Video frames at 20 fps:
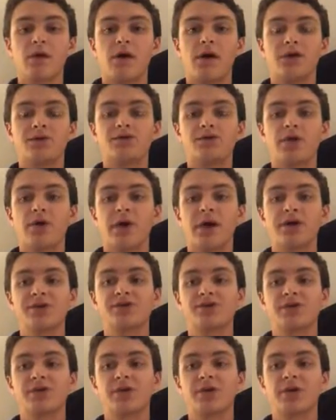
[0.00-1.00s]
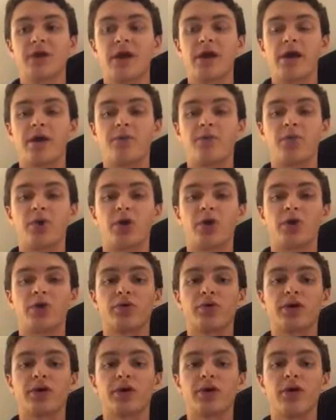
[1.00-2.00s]
And so Hester and
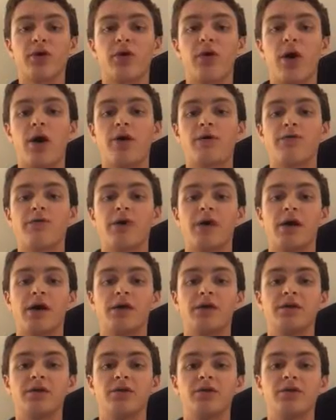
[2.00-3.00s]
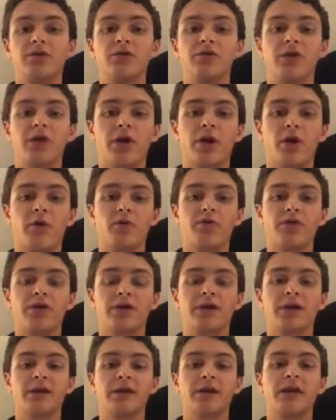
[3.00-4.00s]
Pearl can go off and do their own
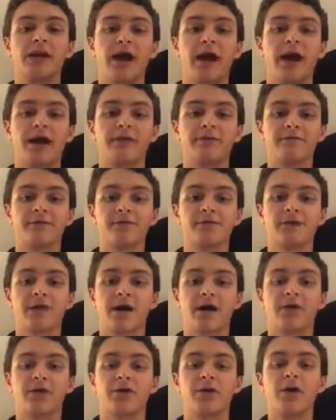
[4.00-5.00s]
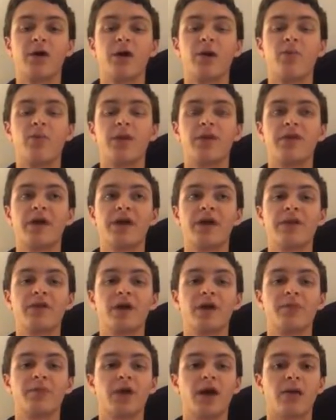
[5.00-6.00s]
thing and get out of the town, but they end
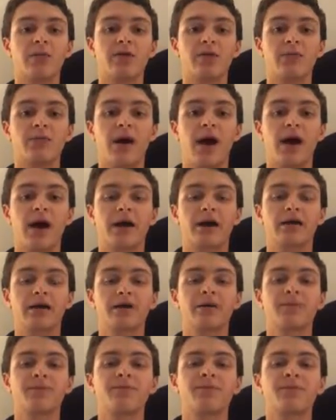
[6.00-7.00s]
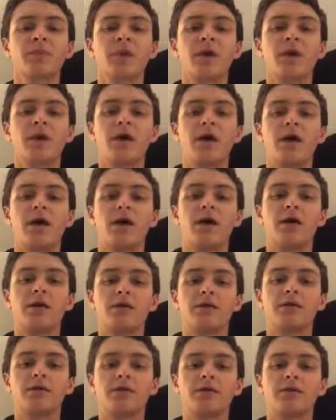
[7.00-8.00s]
up coming back,
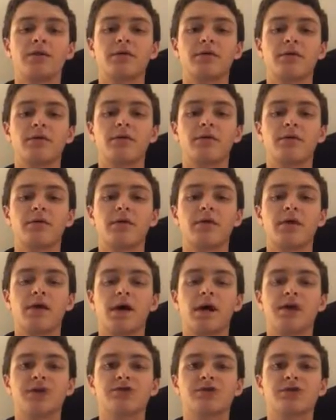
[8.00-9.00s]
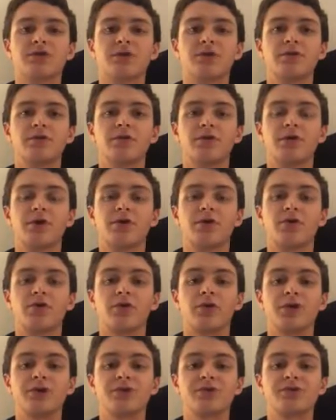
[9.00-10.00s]
and Hester
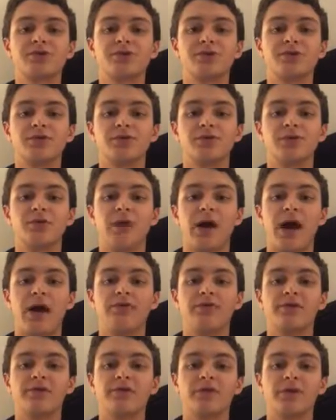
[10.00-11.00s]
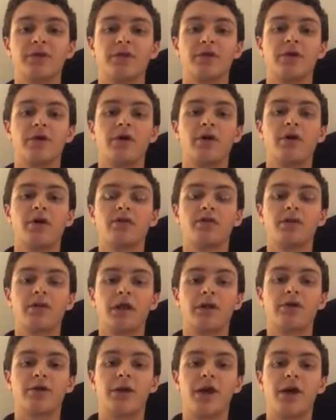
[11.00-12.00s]
agrees to having the
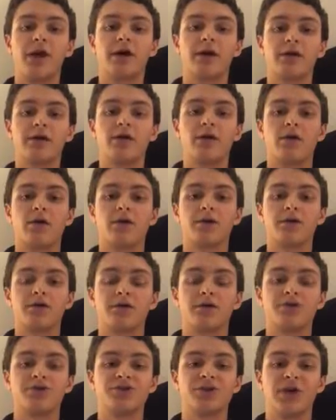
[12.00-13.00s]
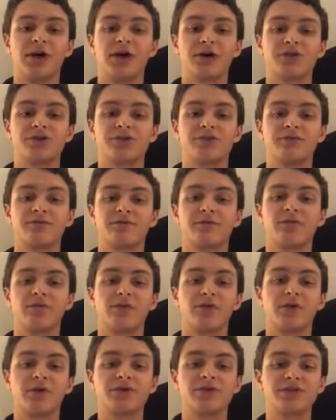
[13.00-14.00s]
letter A on her chest for
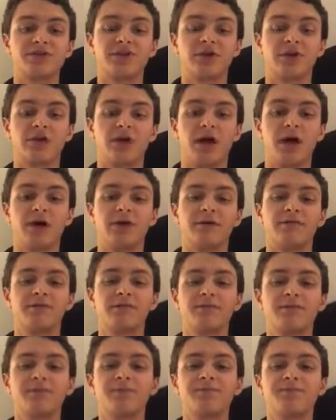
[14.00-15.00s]
the rest of her life.